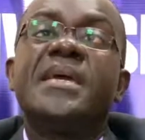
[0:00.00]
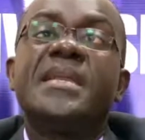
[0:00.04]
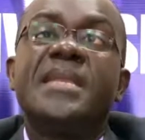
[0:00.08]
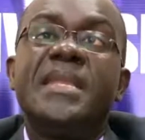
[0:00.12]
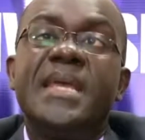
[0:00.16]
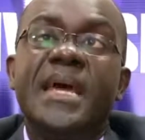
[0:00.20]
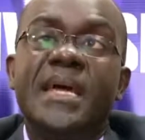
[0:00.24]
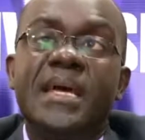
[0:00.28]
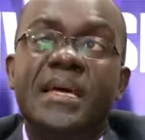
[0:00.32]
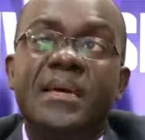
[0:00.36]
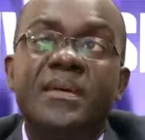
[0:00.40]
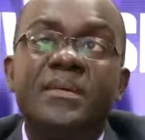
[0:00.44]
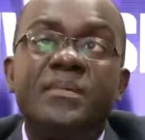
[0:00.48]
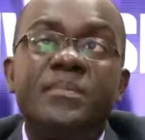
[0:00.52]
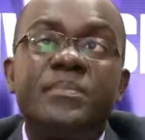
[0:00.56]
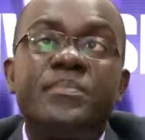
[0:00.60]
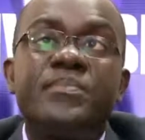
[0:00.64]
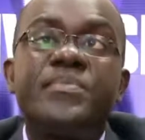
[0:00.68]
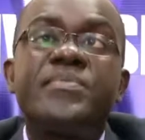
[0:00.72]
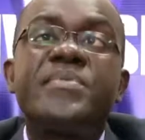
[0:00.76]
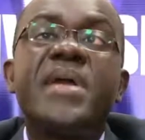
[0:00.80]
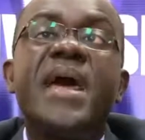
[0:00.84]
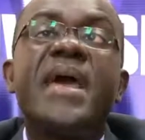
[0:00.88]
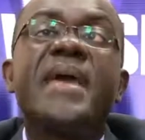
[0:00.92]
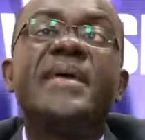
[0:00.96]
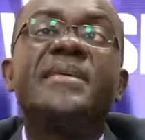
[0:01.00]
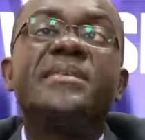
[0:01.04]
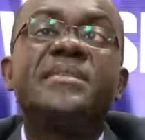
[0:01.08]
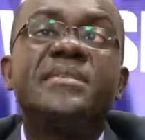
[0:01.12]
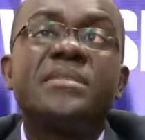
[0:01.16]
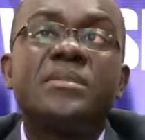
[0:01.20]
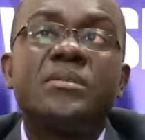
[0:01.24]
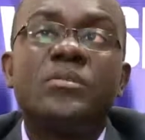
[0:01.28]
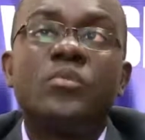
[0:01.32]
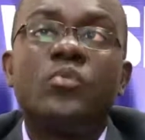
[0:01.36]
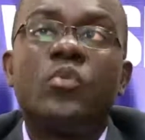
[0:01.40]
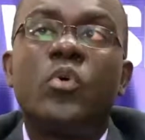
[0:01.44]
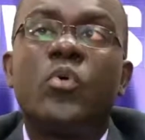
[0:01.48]
the
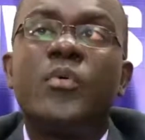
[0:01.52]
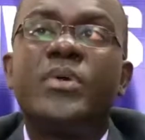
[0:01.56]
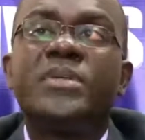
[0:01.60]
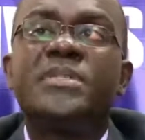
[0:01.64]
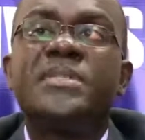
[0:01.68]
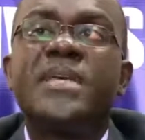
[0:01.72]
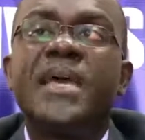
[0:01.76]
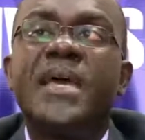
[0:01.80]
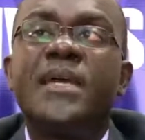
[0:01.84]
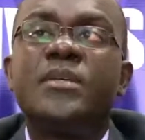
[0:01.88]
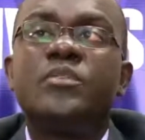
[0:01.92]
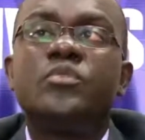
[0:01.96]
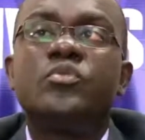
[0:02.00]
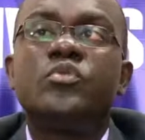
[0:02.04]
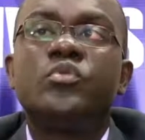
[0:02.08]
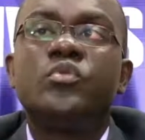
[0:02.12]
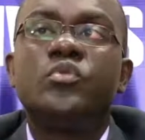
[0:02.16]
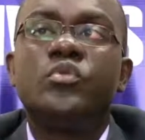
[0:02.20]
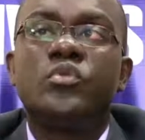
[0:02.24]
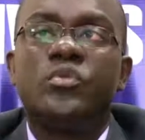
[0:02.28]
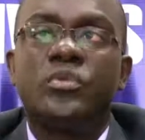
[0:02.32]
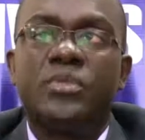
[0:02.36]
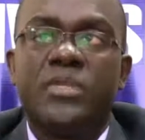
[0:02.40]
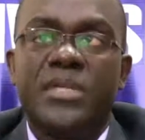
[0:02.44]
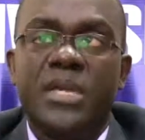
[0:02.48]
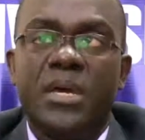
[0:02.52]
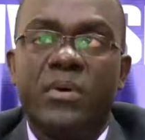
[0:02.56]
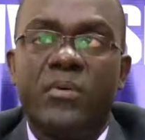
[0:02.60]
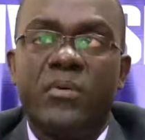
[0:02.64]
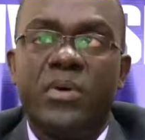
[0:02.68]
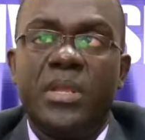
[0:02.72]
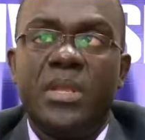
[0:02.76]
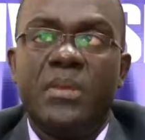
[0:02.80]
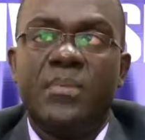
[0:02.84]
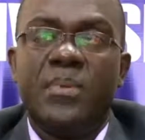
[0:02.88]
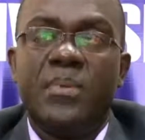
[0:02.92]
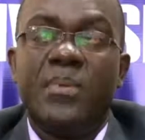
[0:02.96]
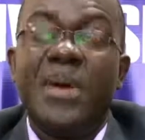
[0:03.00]
price will return to the
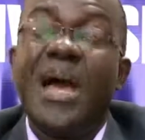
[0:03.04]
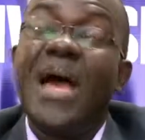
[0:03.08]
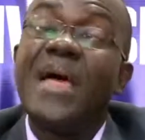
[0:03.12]
equilibrium.